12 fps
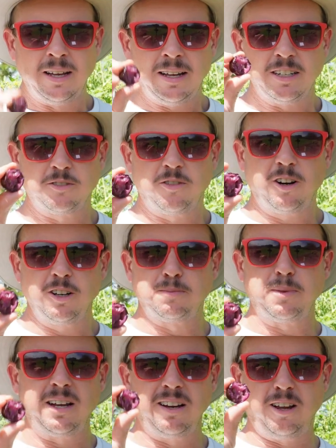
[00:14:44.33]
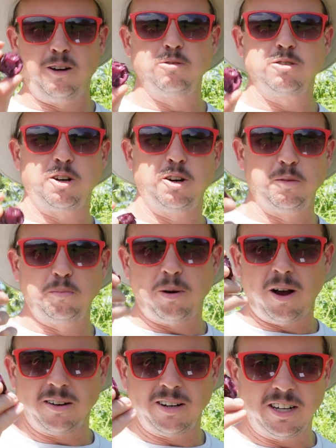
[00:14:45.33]
As far as my long-term
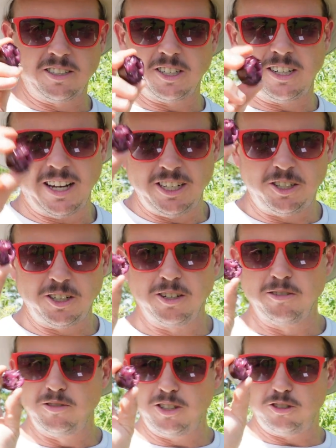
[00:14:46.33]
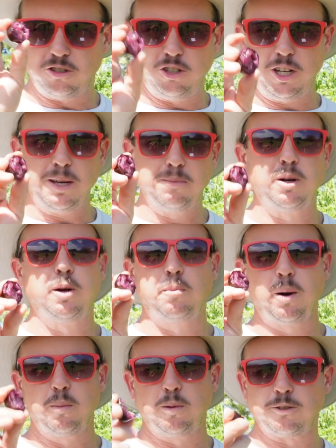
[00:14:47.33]
prognostication on this GMO
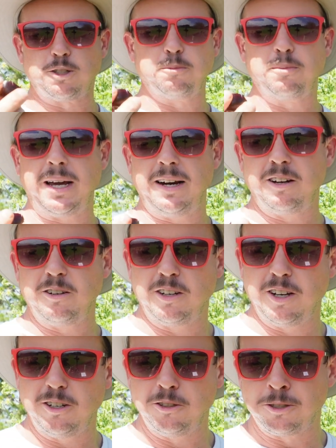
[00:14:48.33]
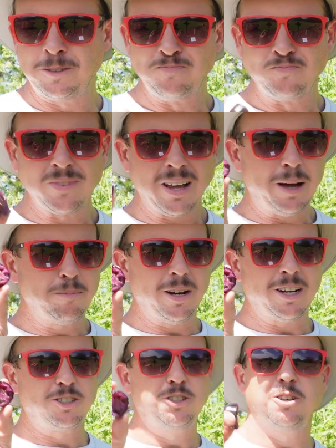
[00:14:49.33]
purple tomato goes, I'm
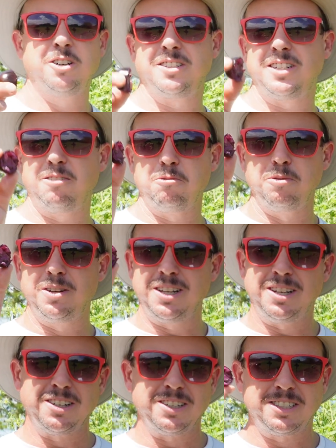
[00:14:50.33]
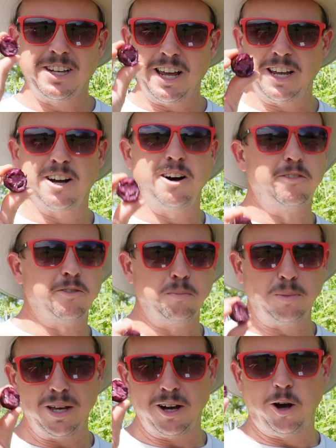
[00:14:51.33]
not sure it's ever really going to take off and
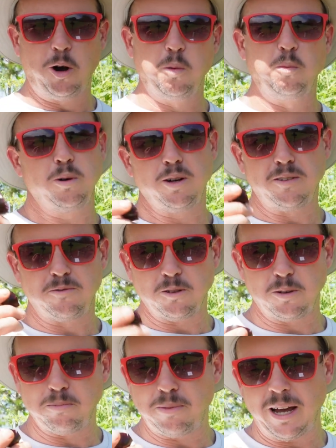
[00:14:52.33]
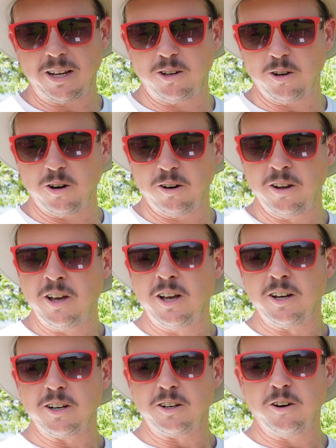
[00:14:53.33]
be a home run for the backyard
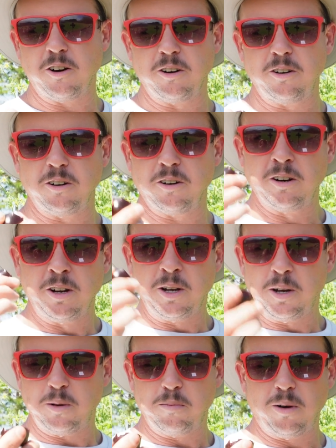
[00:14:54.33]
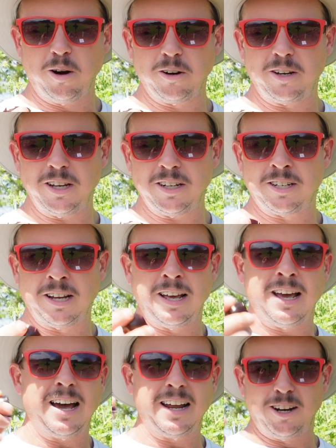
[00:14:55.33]
gardener market.
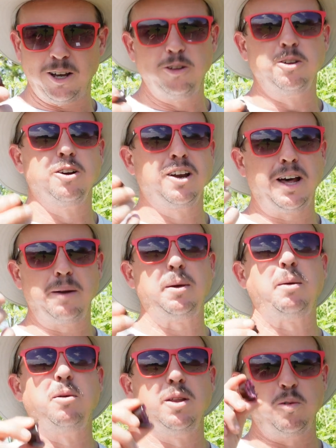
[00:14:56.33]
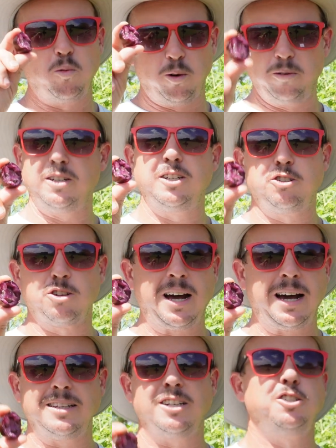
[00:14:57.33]
I know there are a lot of people that wanted to
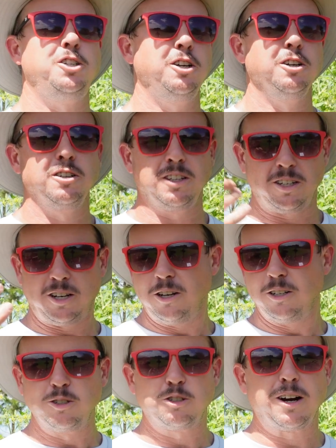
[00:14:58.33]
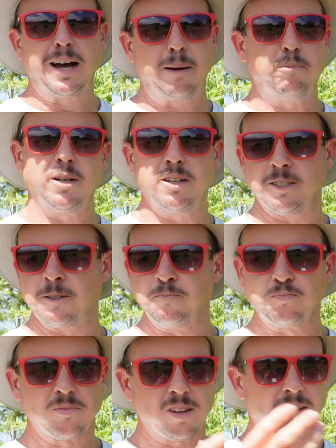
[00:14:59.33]
try it this year that couldn't try it because
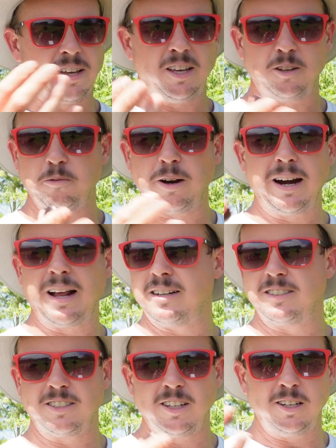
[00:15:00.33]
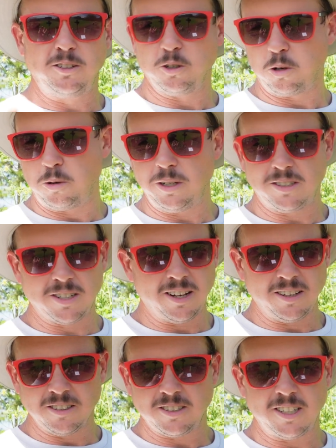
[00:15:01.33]
they either ran out of seeds or quit
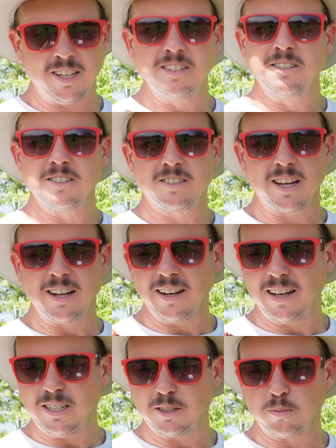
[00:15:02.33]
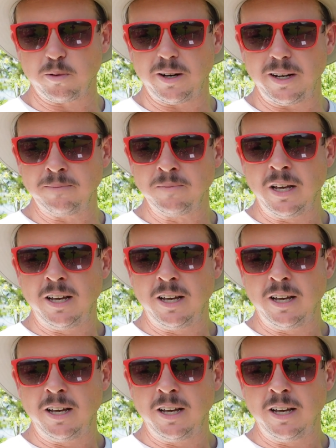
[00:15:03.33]
selling seeds in say late spring.